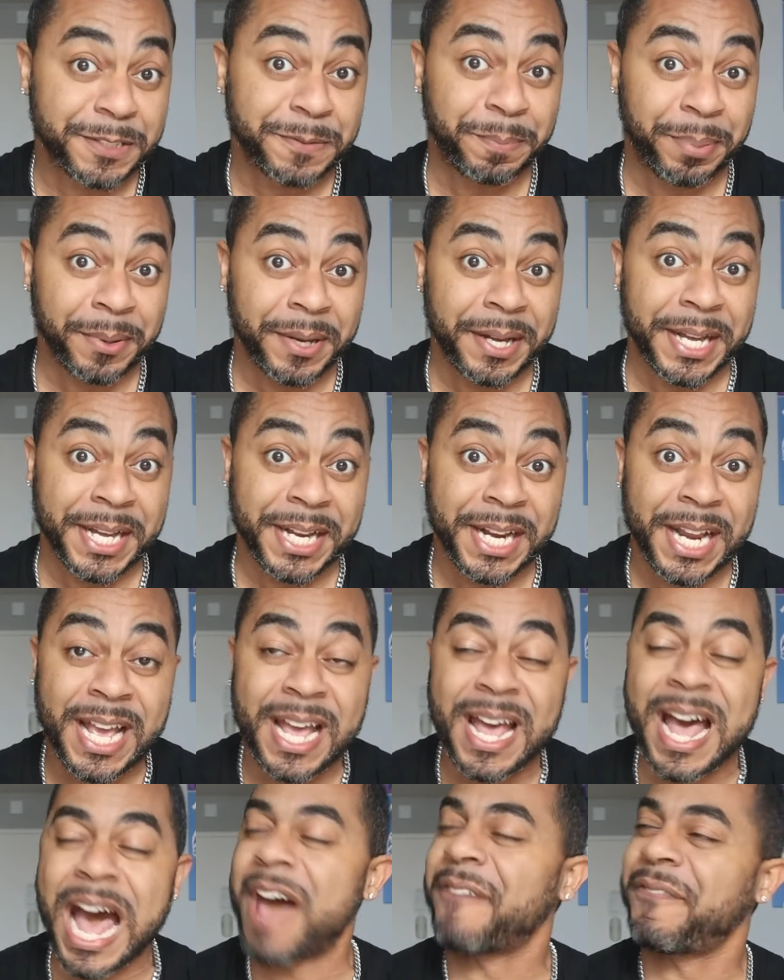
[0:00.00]
but
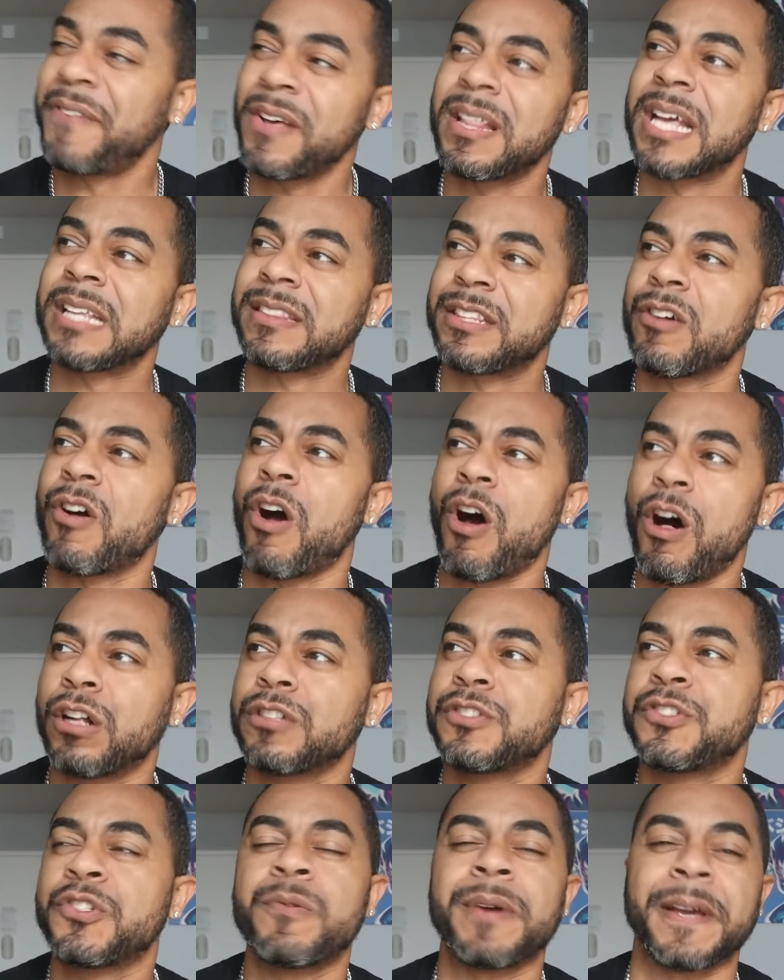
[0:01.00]
I feel like they're
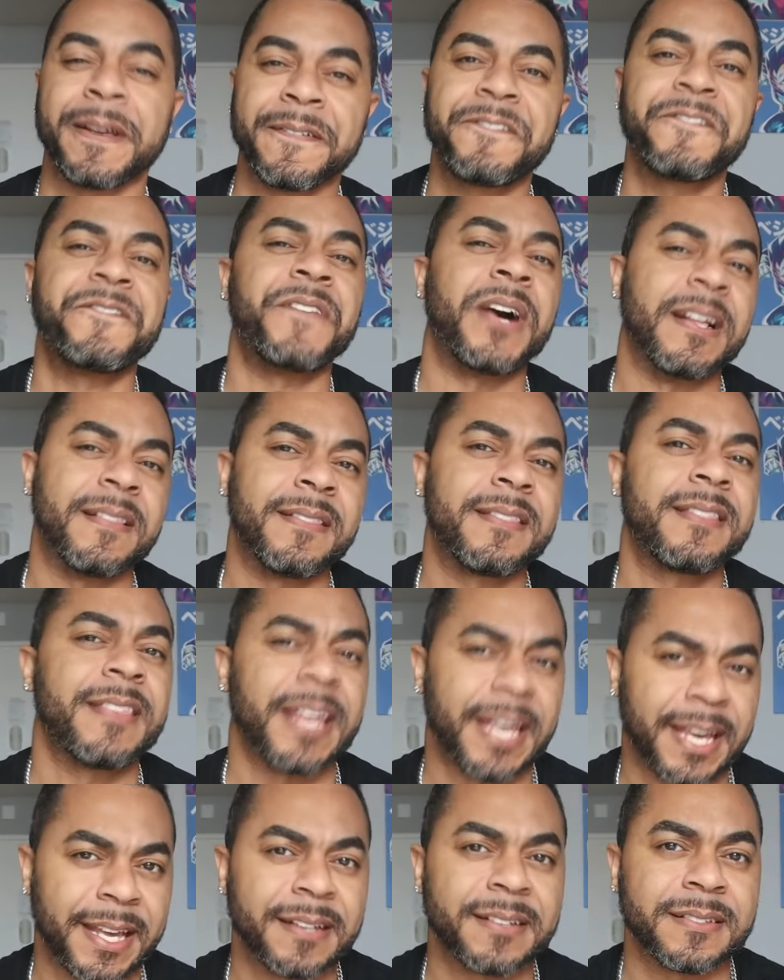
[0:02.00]
all doing fun
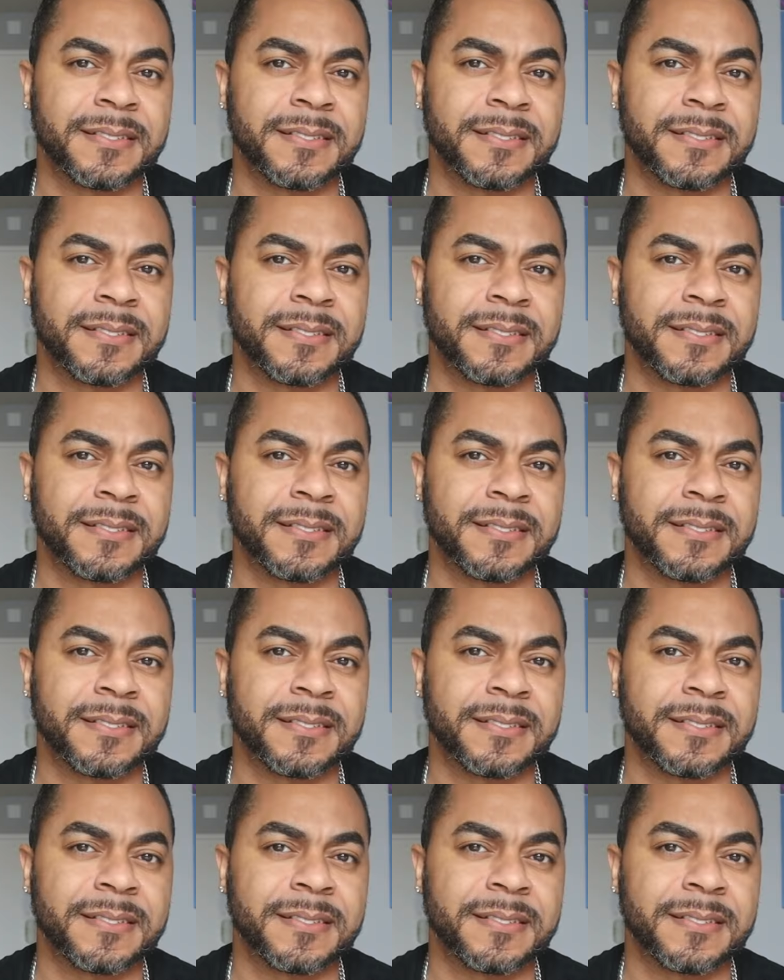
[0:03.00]
things.